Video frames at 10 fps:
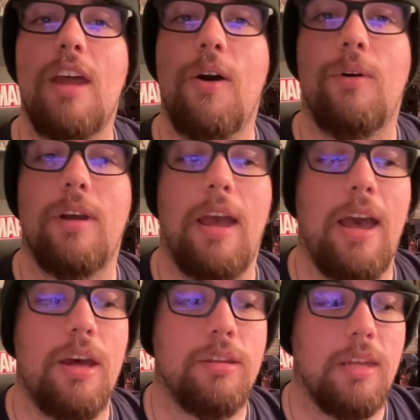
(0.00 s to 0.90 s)
Out
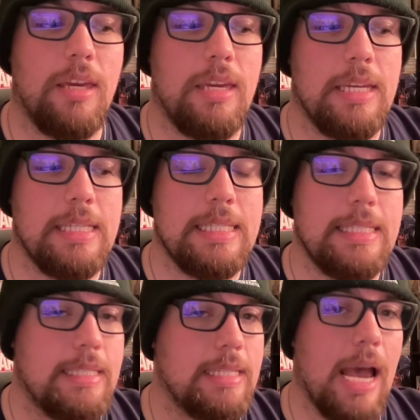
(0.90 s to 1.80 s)
has a
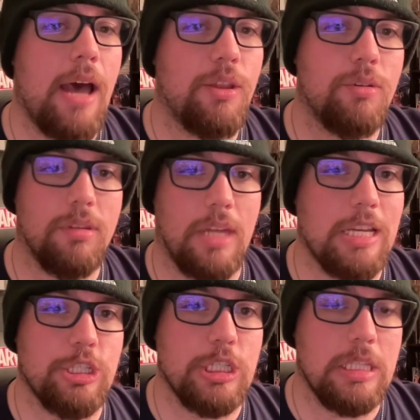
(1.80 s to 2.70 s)
dollar
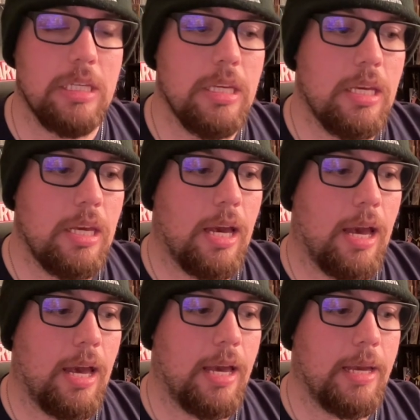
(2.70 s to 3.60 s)
section.
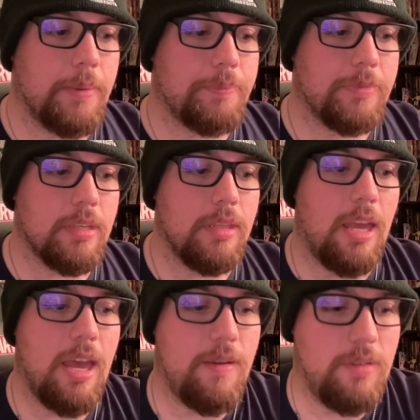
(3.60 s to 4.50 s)
They
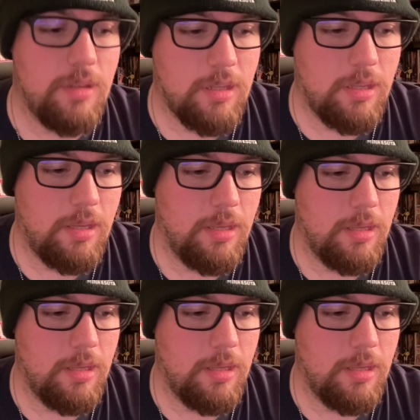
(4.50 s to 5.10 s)
have this